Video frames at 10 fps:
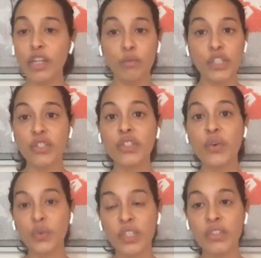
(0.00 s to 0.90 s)
which is the
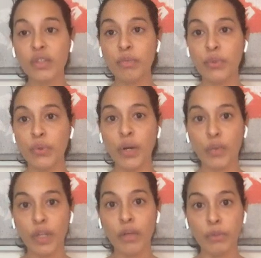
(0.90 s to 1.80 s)
only CPU
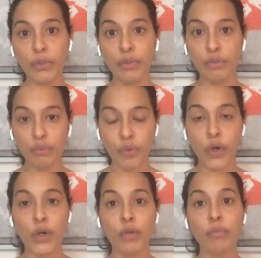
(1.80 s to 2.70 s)
available
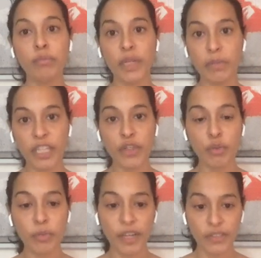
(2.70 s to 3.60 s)
for my
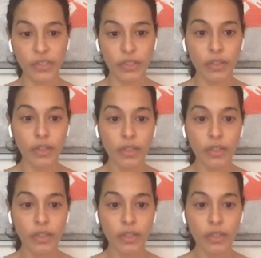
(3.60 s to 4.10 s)
Minikube cluster.